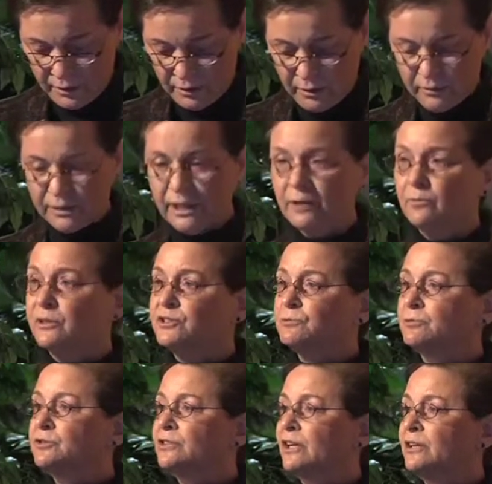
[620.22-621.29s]
Okay, and once
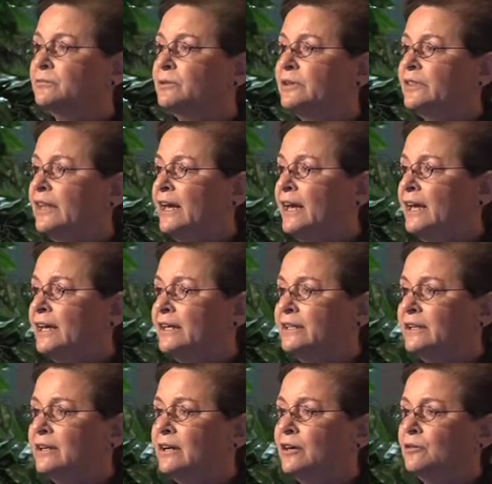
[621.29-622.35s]
we're done with
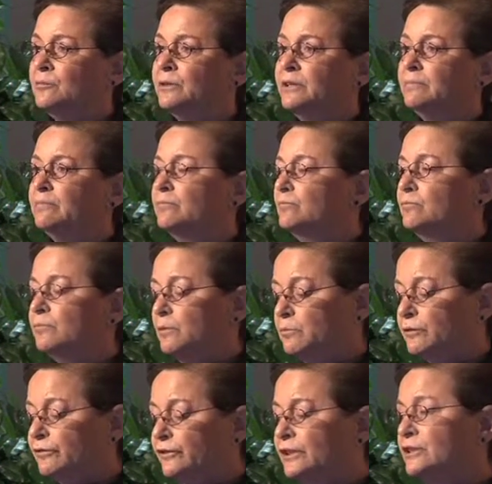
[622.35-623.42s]
that, when
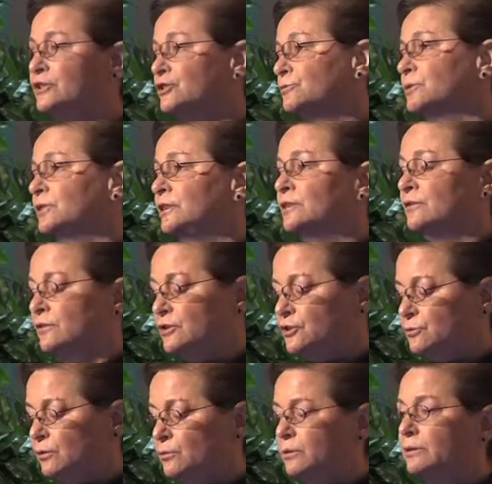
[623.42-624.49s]
we're finished with the
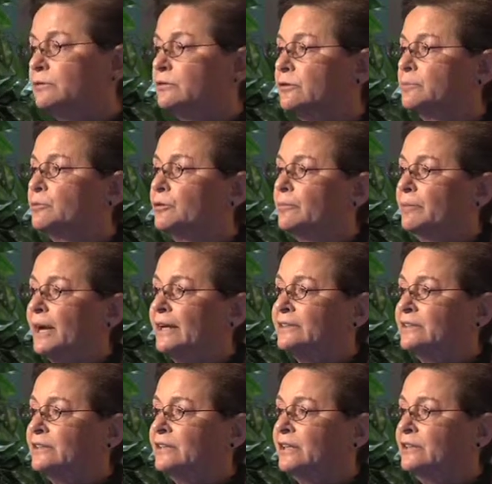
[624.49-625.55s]
individual, we will report back
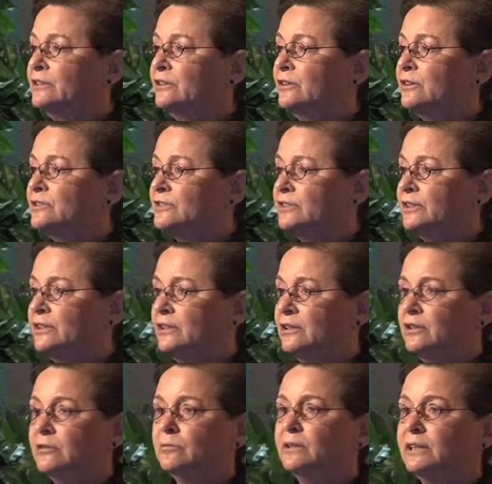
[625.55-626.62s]
to the
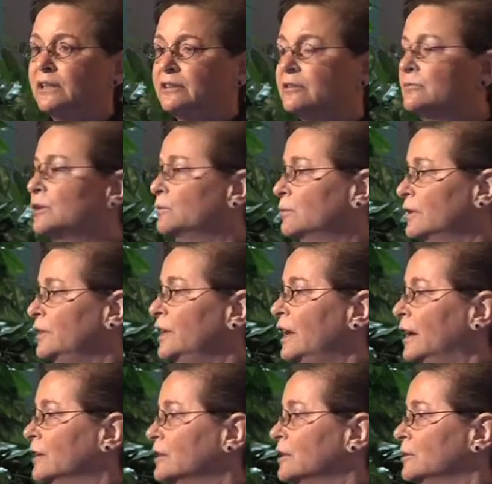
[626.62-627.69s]
ADRC. We let them know what the
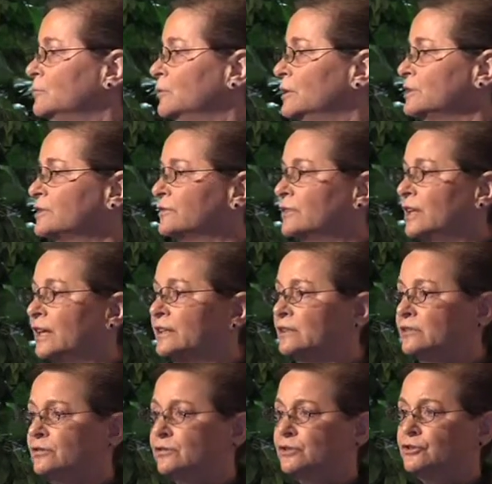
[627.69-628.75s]
outcome was for that
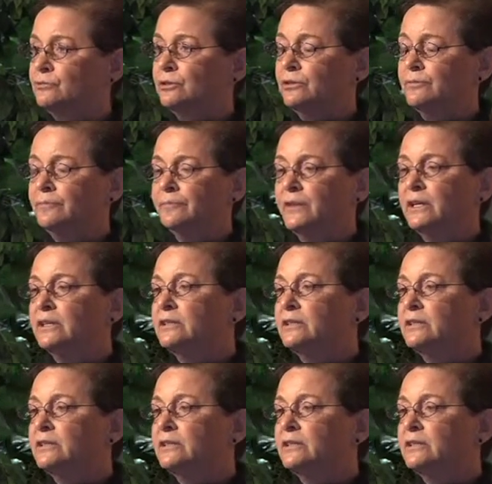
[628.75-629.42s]
individual.